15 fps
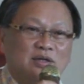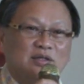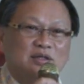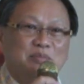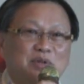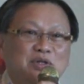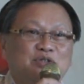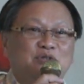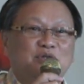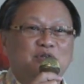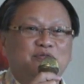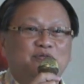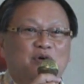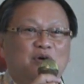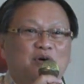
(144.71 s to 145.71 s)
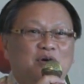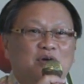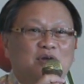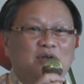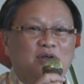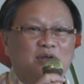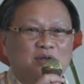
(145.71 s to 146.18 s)
the Ministry
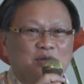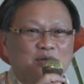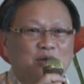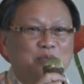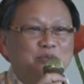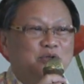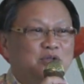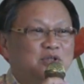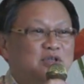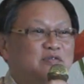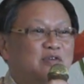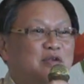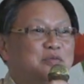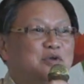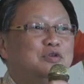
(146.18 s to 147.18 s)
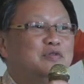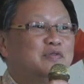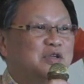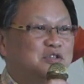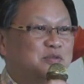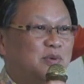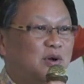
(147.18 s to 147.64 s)
for Community Development,
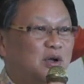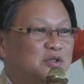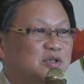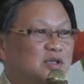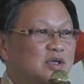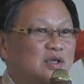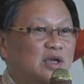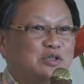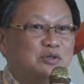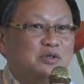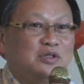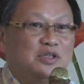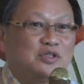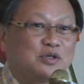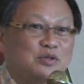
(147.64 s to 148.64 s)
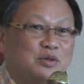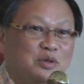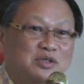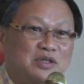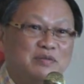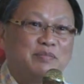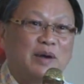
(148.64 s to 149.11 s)
Youth and Sports actually
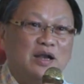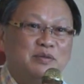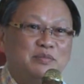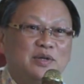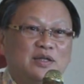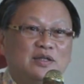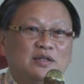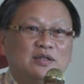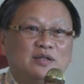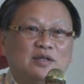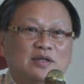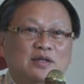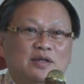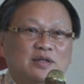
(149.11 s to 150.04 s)
disclosed in Parliament